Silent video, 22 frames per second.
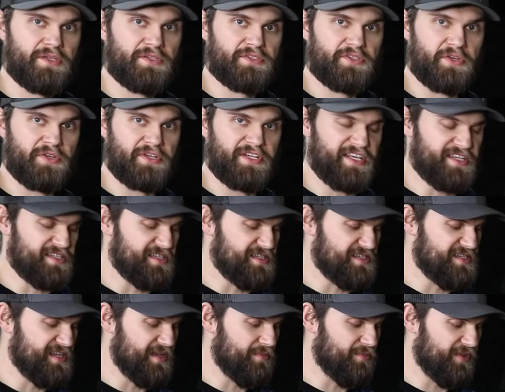So to
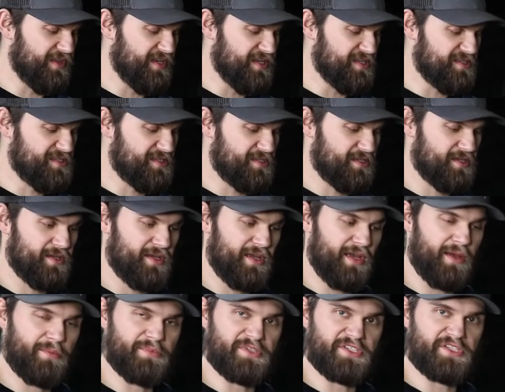disassemble this,
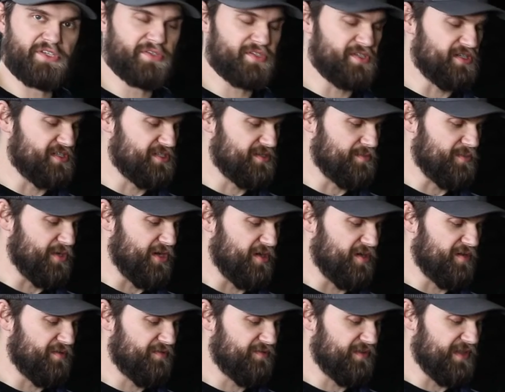I'm just using a
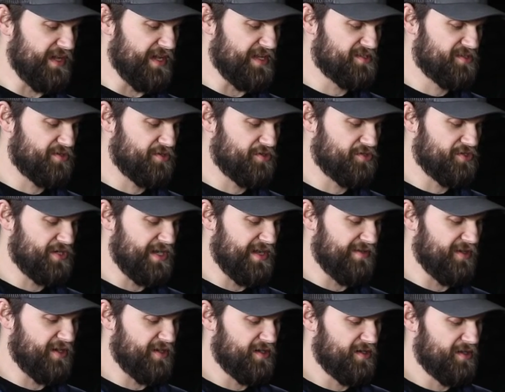small flat
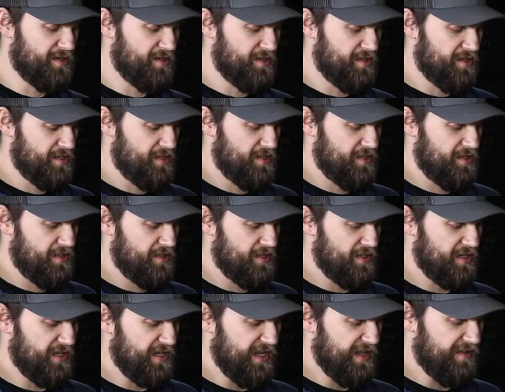screwdriver.
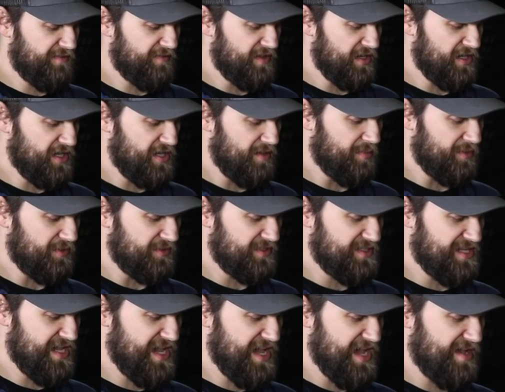You're gonna have a couple
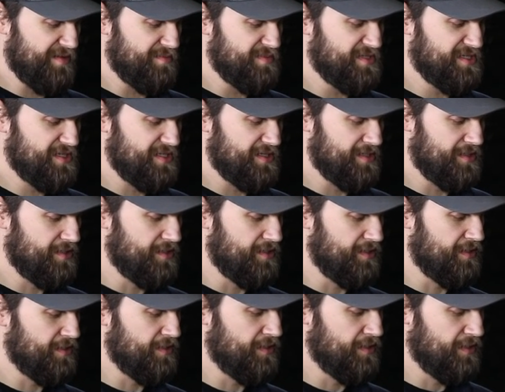tabs
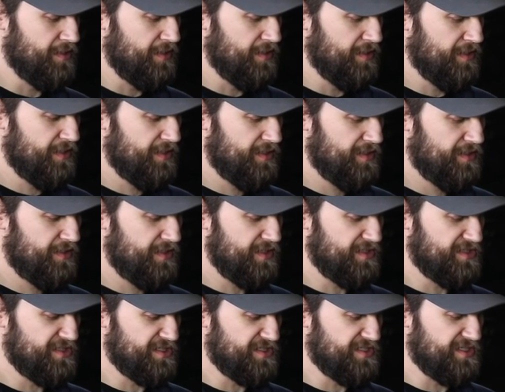
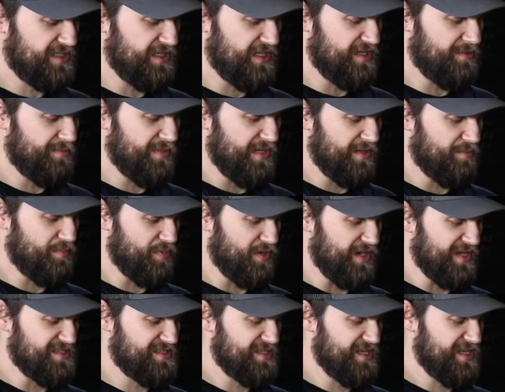that just need to be
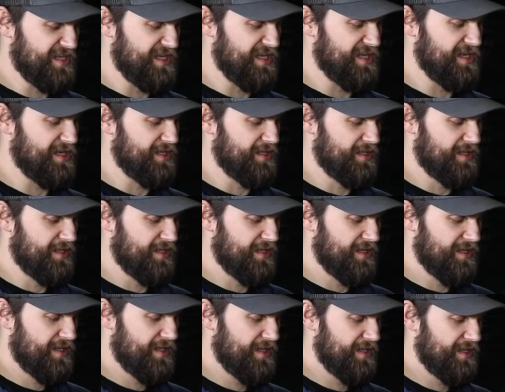pressed in
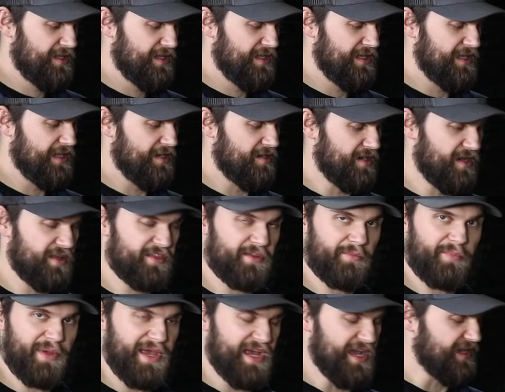here on
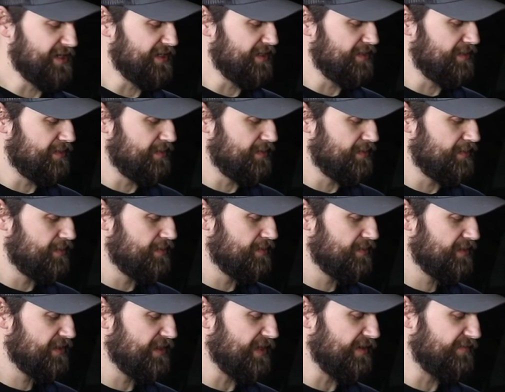the back
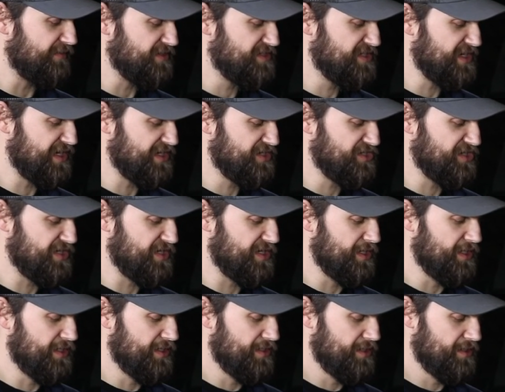cover section.